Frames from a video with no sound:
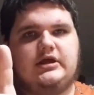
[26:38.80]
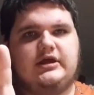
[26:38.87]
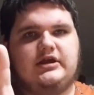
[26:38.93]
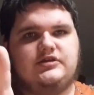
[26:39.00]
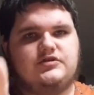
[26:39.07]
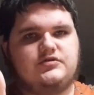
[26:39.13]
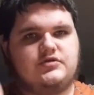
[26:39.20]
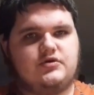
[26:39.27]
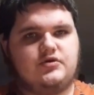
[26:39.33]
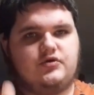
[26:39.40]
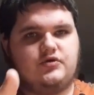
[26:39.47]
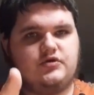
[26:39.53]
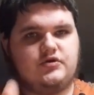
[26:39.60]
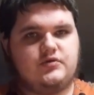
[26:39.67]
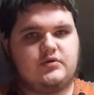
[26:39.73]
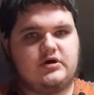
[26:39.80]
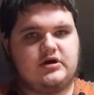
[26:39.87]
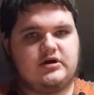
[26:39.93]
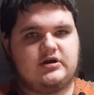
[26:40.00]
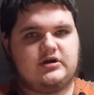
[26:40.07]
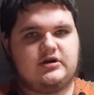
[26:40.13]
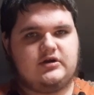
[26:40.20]
And you know who you
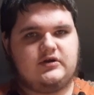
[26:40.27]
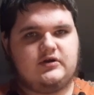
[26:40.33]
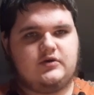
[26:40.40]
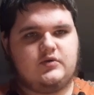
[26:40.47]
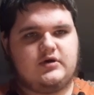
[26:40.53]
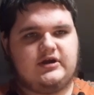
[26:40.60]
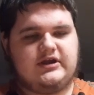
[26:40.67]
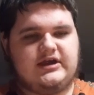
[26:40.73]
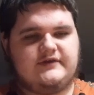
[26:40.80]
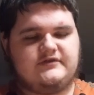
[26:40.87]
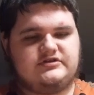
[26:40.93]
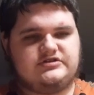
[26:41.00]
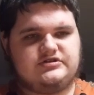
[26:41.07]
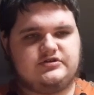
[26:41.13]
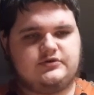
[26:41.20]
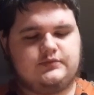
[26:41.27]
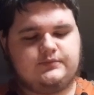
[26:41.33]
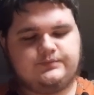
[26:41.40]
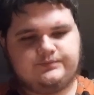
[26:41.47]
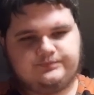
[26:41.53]
are, who I gave it to.